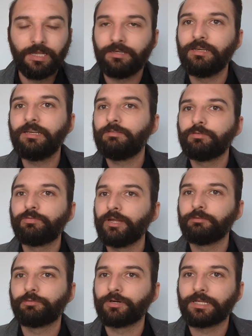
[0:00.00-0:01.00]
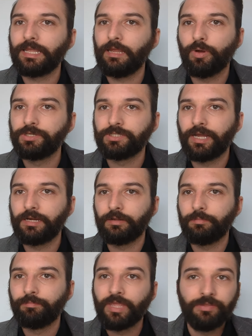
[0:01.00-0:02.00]
didn't even fight for a K-1
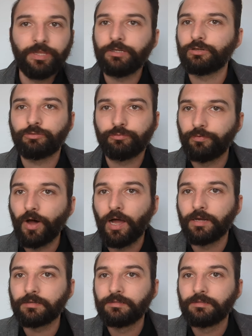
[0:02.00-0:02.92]
title. They just fought.